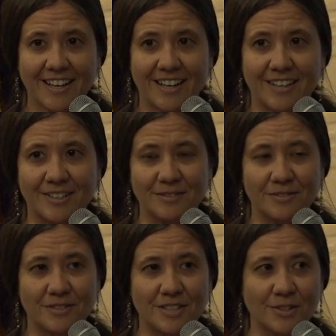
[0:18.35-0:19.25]

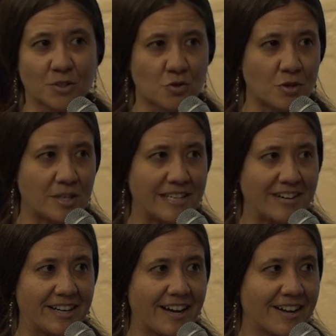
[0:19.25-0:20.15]
of the
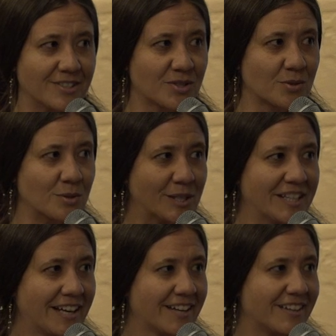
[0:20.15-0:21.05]
extraordinary high school
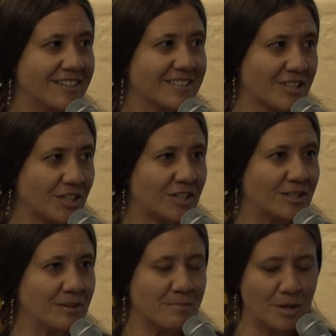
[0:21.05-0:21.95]
that is here
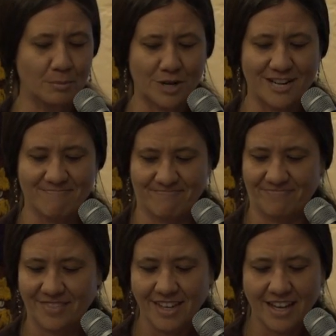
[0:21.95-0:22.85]
in Millbrae.
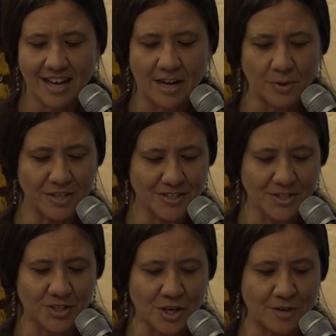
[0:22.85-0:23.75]
I wanted to
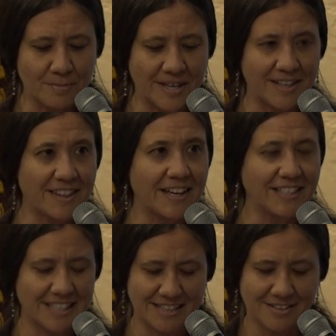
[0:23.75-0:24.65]
start by
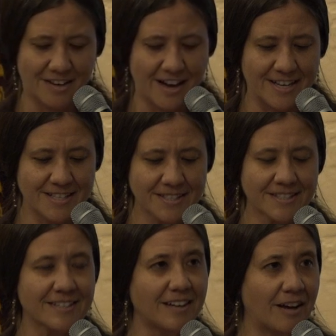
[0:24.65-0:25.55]
thanking the
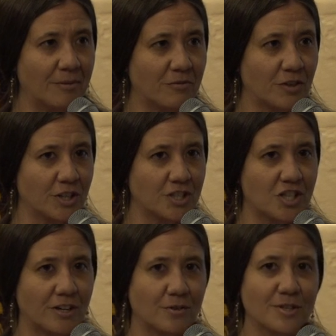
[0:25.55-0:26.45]
Lions um, for your
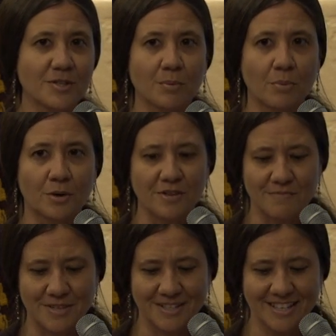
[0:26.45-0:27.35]
generous support of
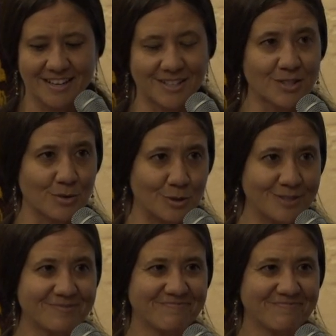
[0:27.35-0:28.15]
Mills High School.